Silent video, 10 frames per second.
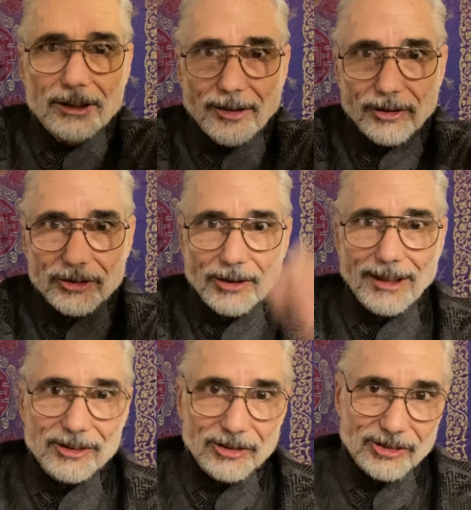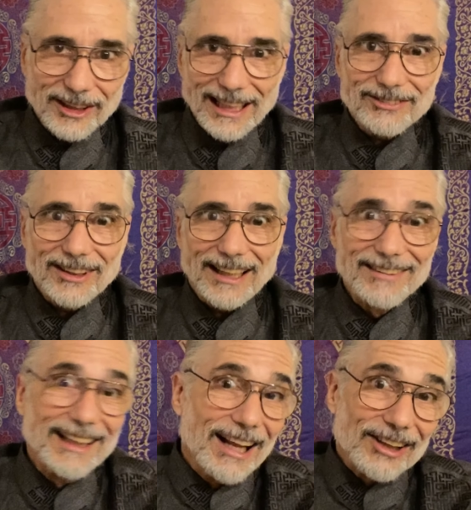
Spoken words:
those directions in the afterlife.